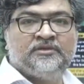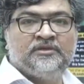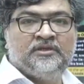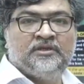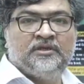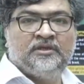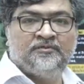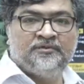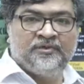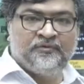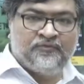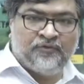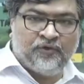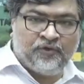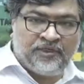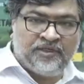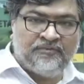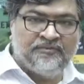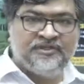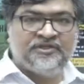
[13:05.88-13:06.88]
The floating
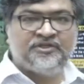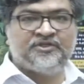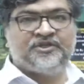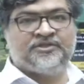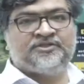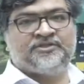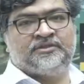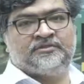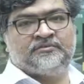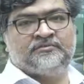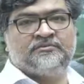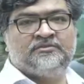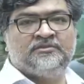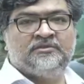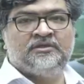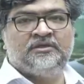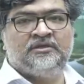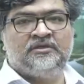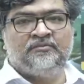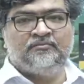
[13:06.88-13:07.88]
vegetation,
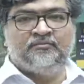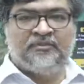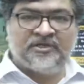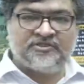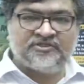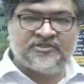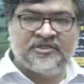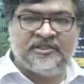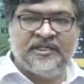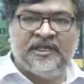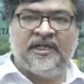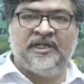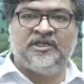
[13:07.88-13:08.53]
marshy land,